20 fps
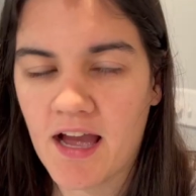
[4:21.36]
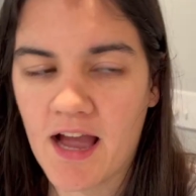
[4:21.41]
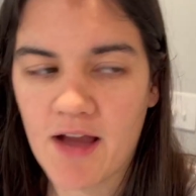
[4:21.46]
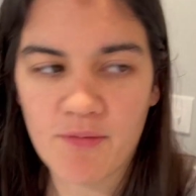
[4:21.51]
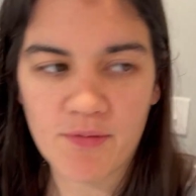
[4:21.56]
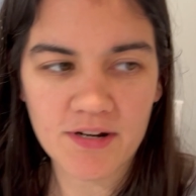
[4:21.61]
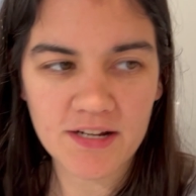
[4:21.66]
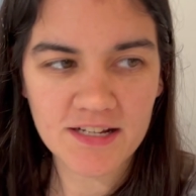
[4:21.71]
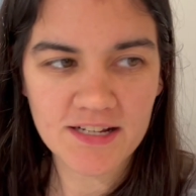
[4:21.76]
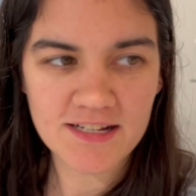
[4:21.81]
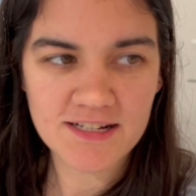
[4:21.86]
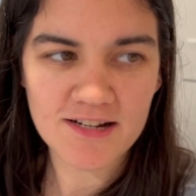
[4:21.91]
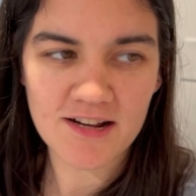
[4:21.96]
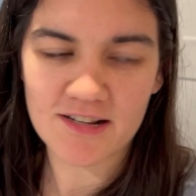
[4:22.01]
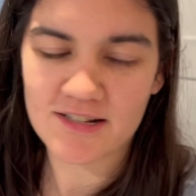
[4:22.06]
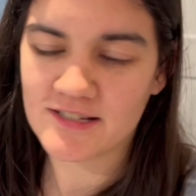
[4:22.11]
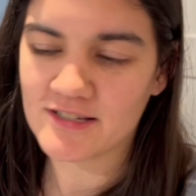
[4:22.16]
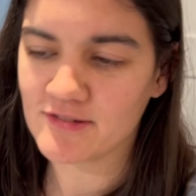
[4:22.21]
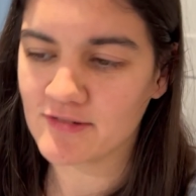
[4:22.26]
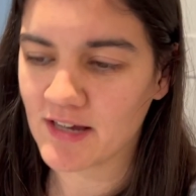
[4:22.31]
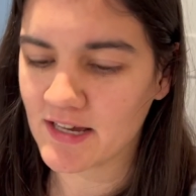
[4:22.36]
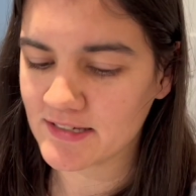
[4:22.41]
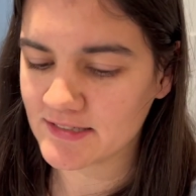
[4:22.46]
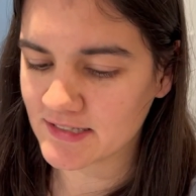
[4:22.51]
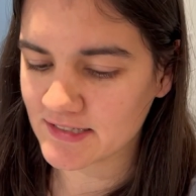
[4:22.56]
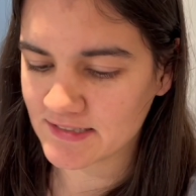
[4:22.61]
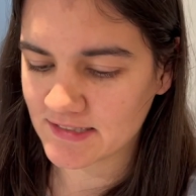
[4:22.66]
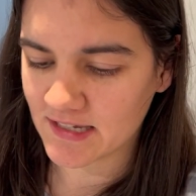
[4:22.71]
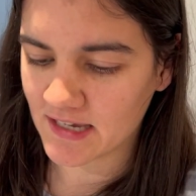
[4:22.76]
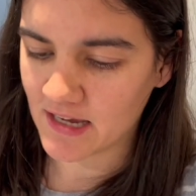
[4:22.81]
I wanted to talk to you guys
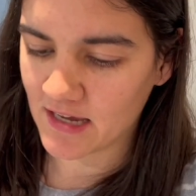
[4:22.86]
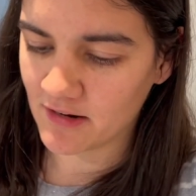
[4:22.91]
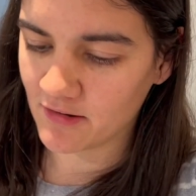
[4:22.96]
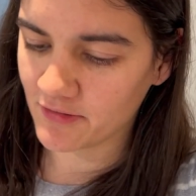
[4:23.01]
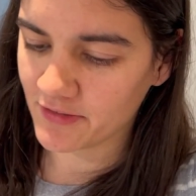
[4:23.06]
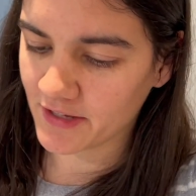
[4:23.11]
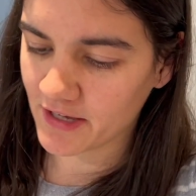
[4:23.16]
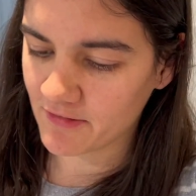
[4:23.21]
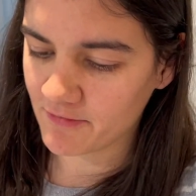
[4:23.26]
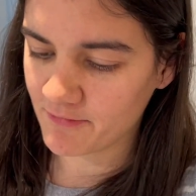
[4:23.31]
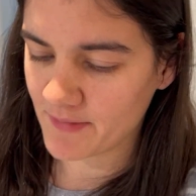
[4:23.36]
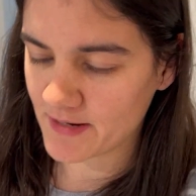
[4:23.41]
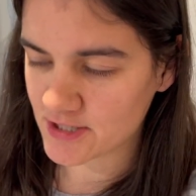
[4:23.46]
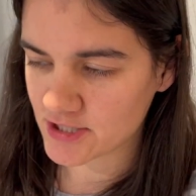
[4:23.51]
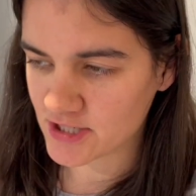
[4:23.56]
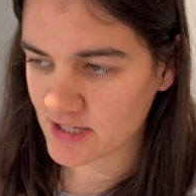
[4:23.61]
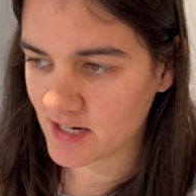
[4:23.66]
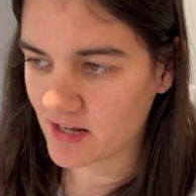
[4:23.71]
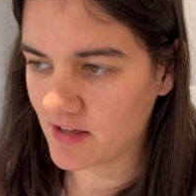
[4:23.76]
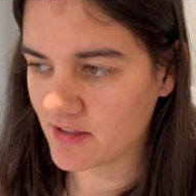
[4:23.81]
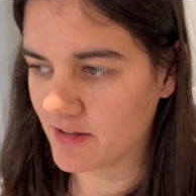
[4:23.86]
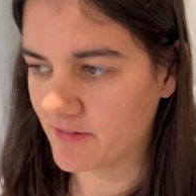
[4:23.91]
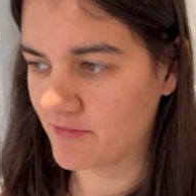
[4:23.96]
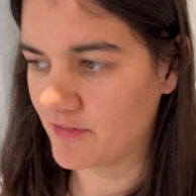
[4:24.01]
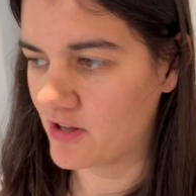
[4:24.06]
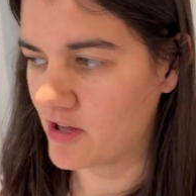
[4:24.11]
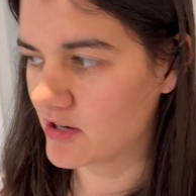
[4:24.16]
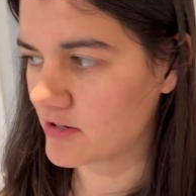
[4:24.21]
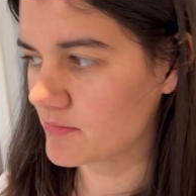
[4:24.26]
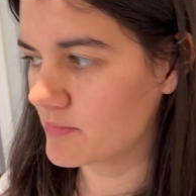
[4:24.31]
because I don't think I've mentioned it on the
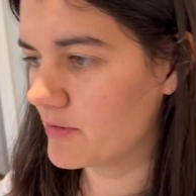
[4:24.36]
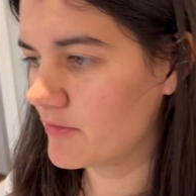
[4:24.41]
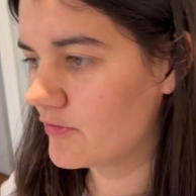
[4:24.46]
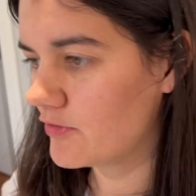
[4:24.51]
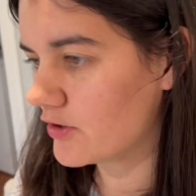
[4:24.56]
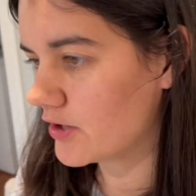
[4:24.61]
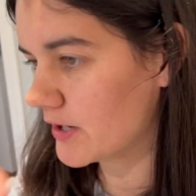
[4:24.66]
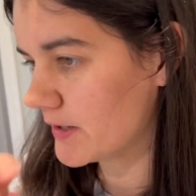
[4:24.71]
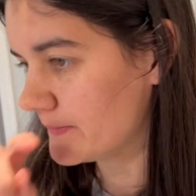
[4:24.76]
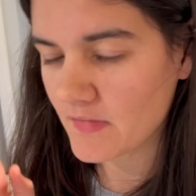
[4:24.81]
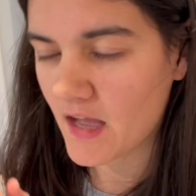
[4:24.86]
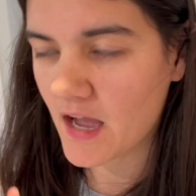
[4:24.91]
vlog before.